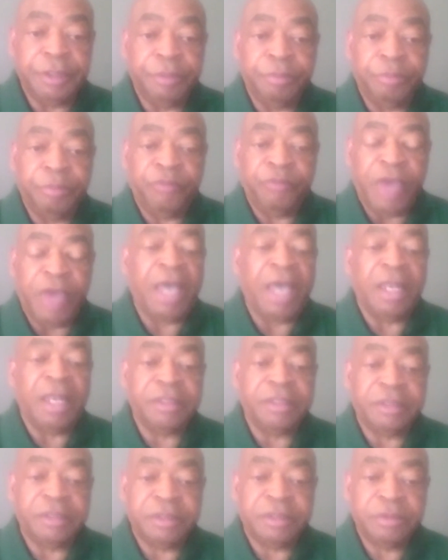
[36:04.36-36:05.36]

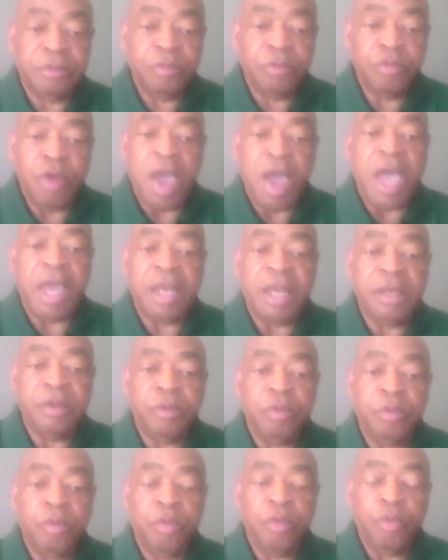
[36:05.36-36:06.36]
Violence,
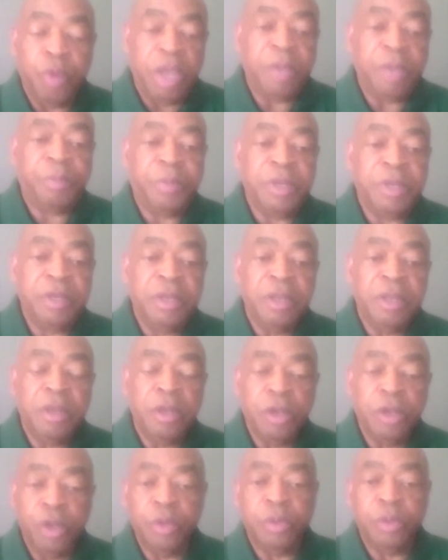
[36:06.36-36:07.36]
rioting, raping,
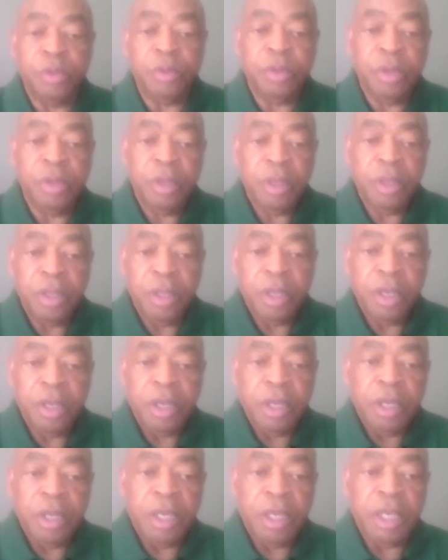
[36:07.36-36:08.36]
looting
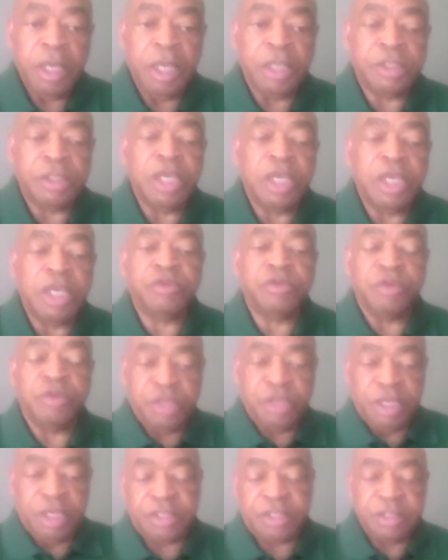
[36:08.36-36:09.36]
is a
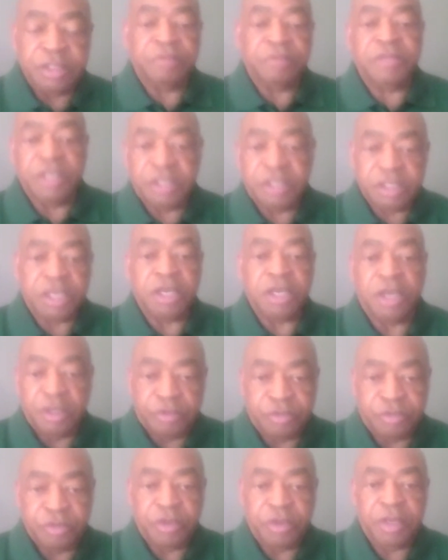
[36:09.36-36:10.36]
tradition of this
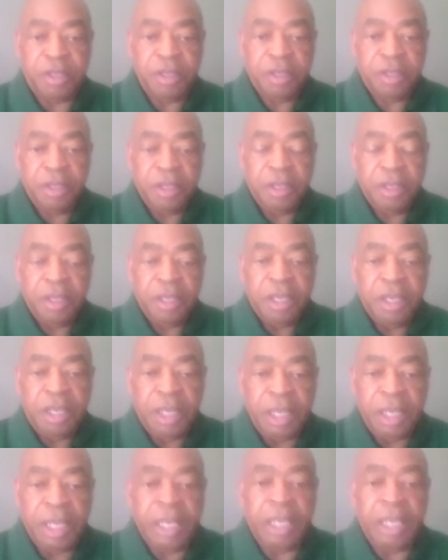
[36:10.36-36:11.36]
country,
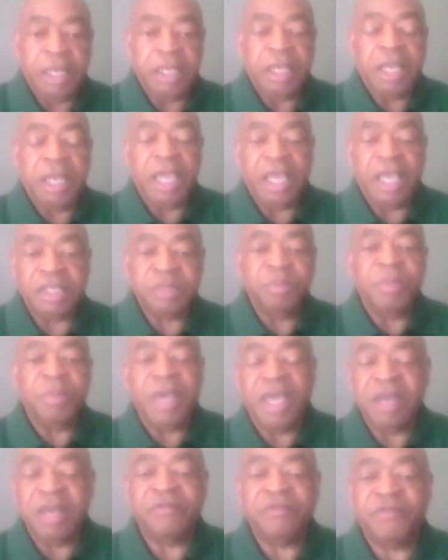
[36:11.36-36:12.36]
and it has
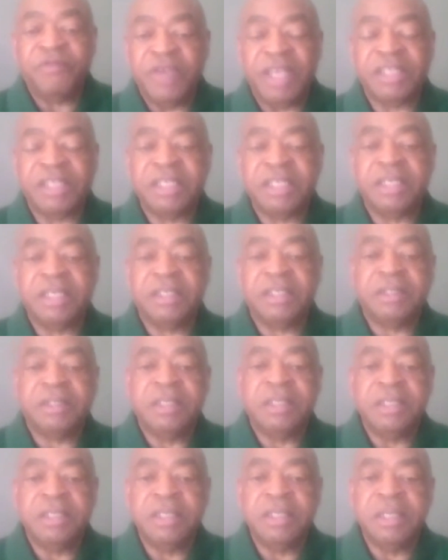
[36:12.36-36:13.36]
manifested
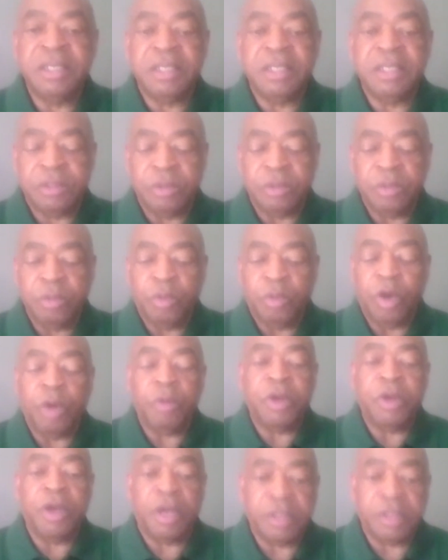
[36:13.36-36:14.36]
into where
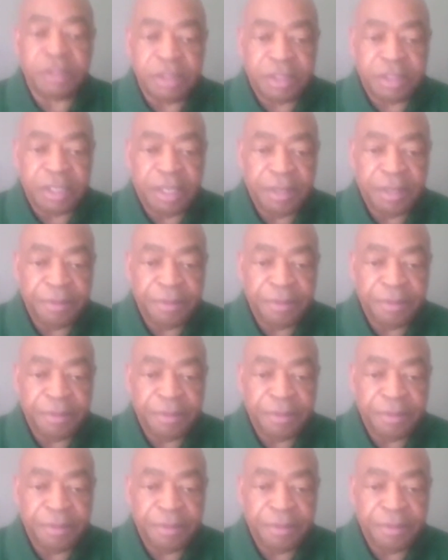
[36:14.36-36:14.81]
we are today.